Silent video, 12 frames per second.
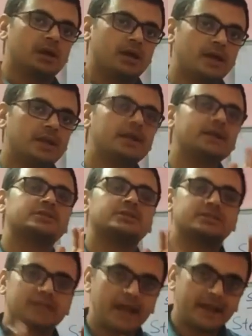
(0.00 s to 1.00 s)
in
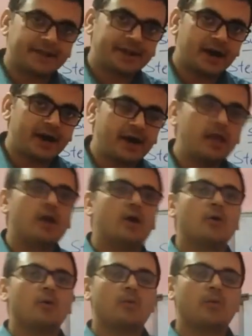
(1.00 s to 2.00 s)
its center
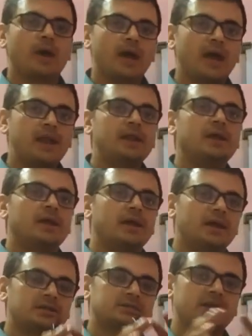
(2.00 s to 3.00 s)
when
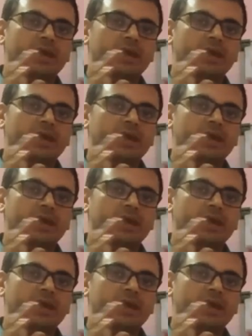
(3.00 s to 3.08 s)
its